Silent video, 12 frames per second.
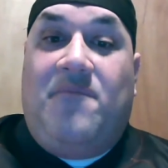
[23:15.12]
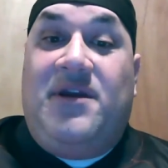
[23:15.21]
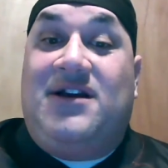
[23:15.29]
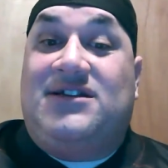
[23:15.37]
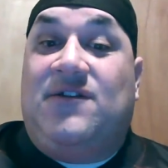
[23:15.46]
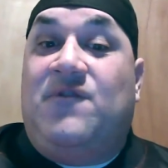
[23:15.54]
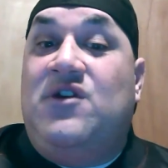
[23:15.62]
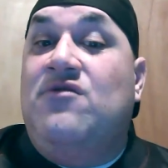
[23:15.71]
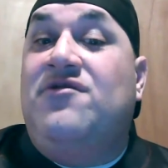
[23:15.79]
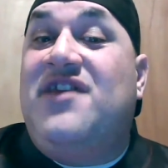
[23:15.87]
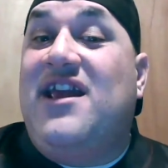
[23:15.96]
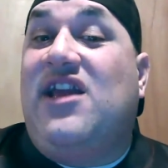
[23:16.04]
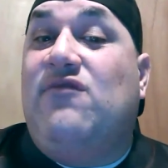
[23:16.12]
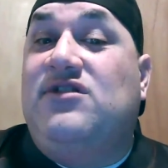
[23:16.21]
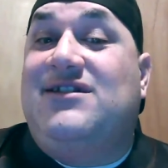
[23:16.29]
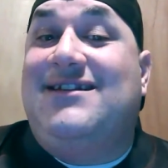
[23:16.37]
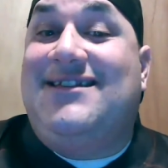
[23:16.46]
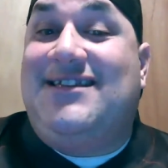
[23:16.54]
Because if you think it
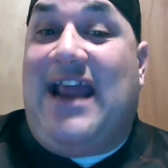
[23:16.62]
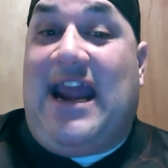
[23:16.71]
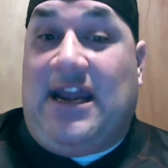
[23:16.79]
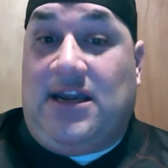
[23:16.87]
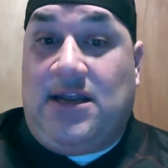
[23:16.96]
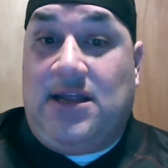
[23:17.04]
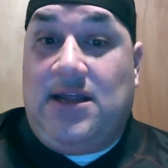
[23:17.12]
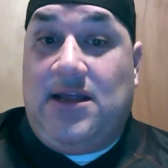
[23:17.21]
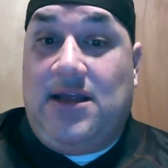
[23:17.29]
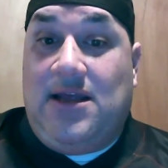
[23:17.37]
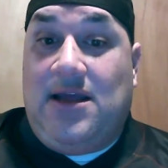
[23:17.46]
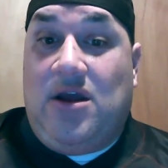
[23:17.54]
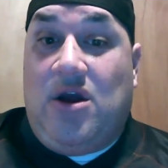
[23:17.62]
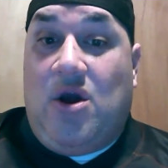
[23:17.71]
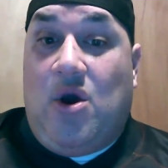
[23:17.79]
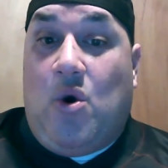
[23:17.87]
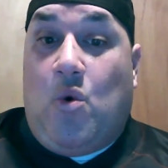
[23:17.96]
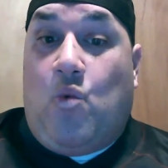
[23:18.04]
was insane
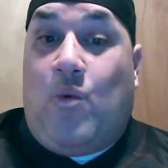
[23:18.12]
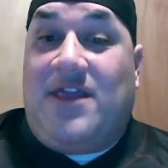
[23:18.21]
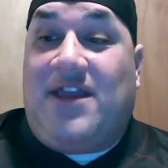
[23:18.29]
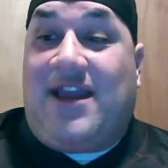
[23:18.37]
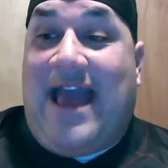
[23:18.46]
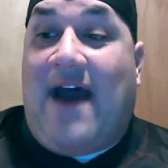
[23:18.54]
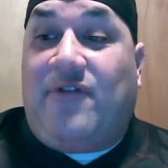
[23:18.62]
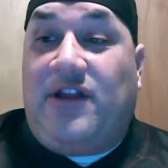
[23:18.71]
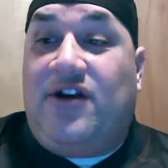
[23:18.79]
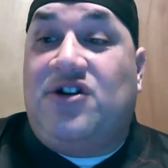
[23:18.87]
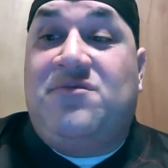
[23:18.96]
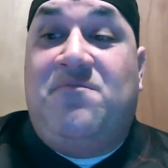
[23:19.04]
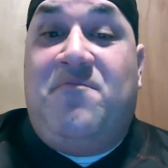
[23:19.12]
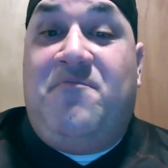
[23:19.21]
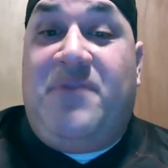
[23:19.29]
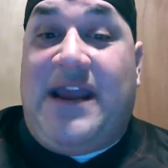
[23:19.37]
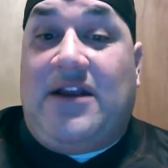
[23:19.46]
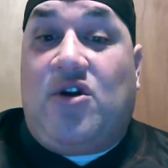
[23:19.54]
when the Cavaliers
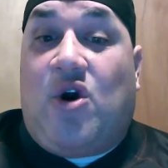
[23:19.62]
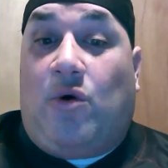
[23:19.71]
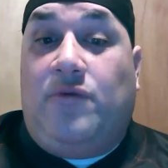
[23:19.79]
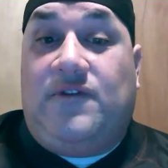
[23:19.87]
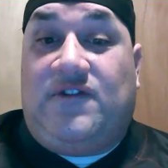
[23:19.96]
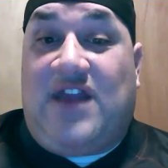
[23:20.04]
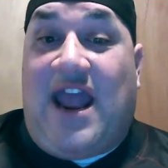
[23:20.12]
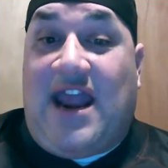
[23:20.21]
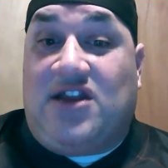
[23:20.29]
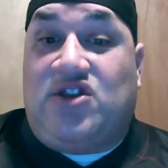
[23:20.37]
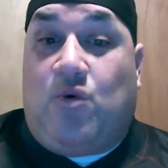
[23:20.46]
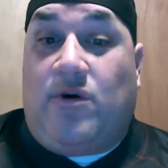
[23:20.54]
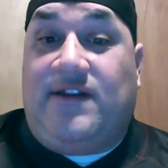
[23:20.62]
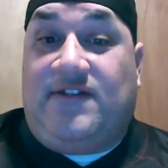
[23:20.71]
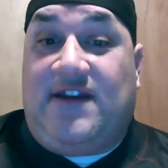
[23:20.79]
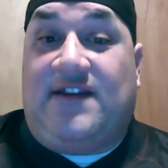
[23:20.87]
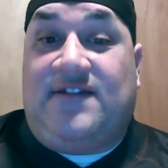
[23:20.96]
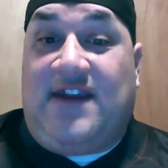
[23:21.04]
beat Golden State in
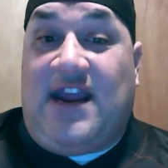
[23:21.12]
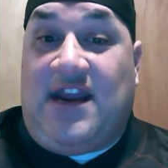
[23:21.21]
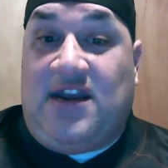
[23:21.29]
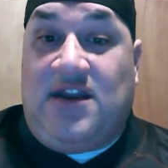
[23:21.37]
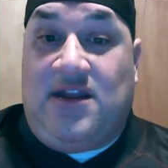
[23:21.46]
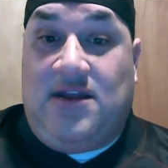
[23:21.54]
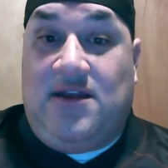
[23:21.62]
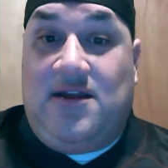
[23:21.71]
2016,